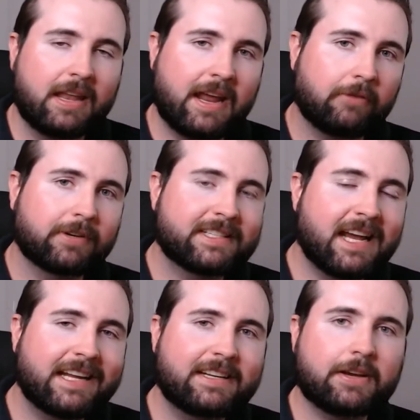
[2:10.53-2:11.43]
Now,
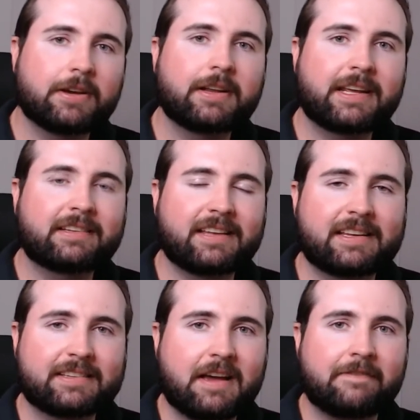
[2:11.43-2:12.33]
retained earnings
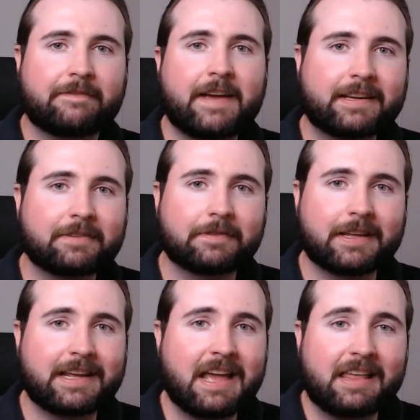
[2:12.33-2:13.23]
is
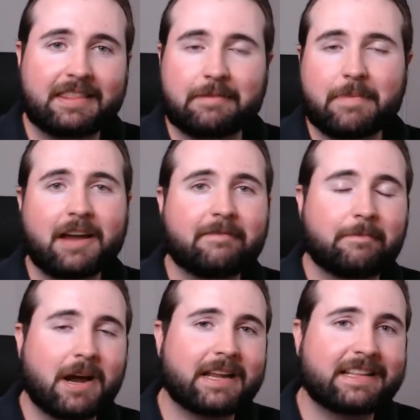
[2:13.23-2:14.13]
effectively the amount
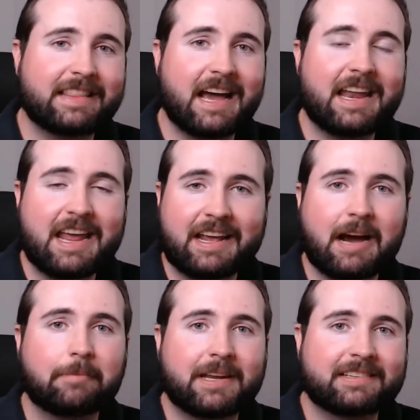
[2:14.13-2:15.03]
of money that
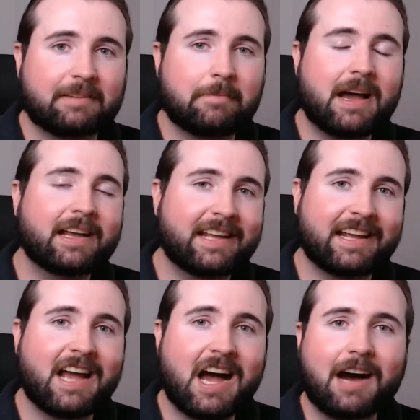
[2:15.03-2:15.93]
companies are
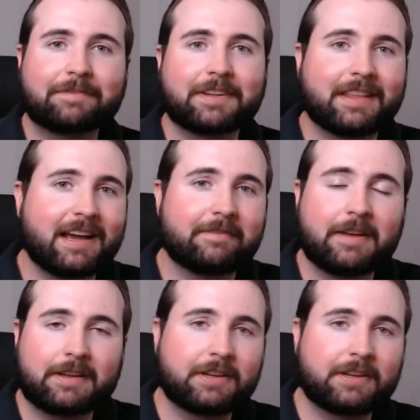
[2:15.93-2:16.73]
making after they've,